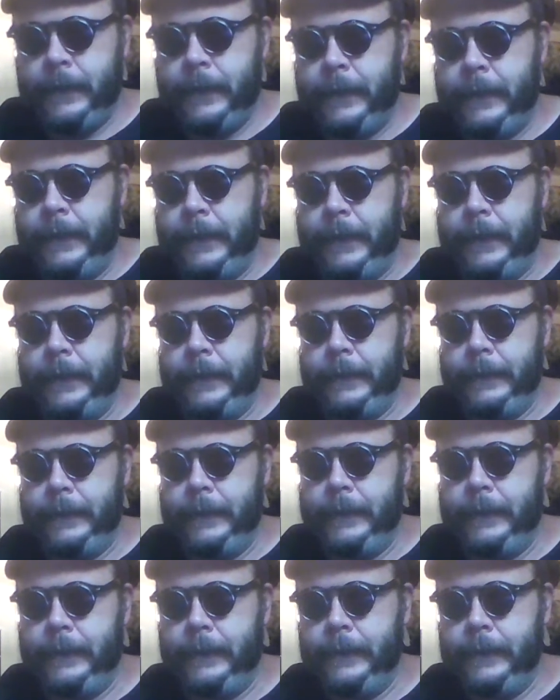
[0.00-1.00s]
And
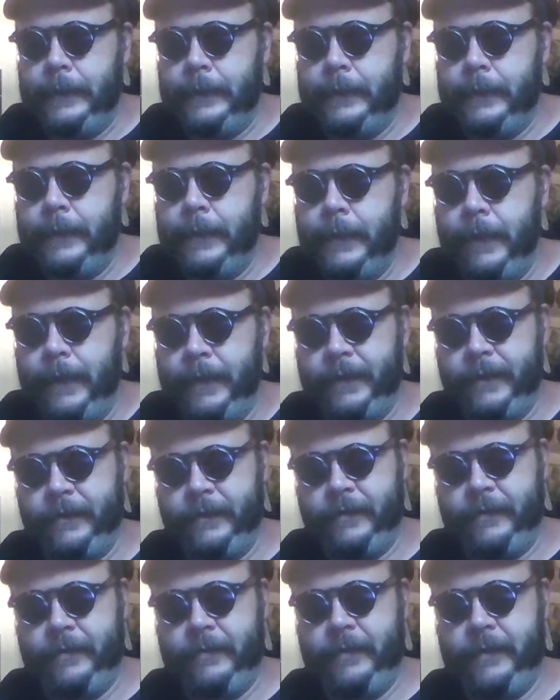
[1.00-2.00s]
I
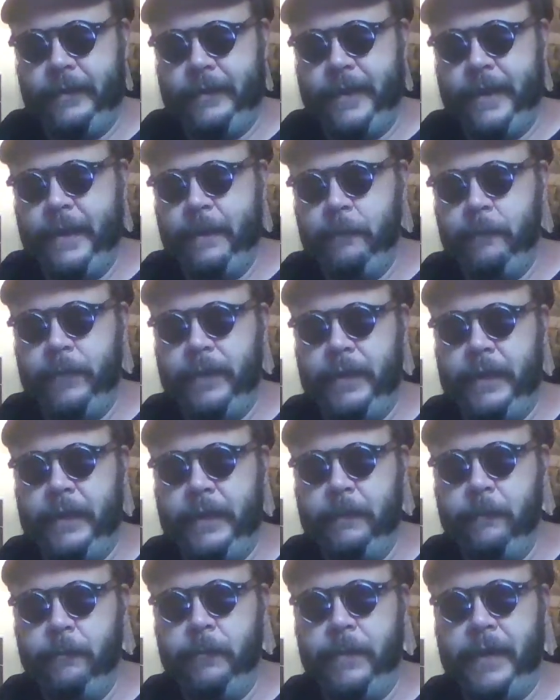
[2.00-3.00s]
could see that
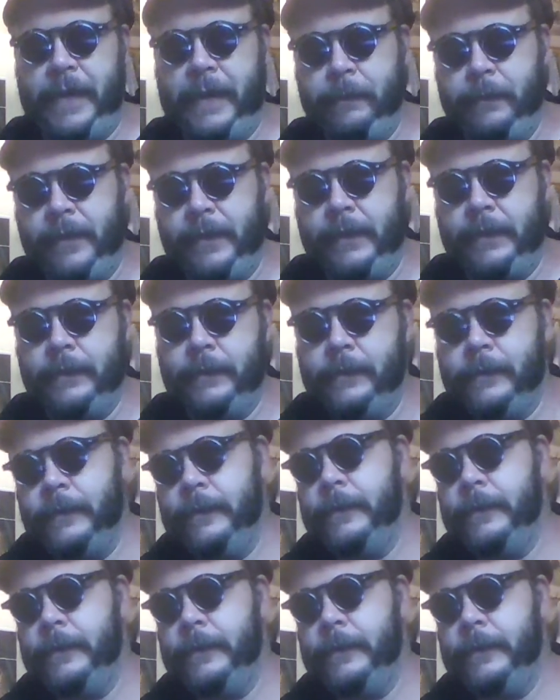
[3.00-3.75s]
being a maybe.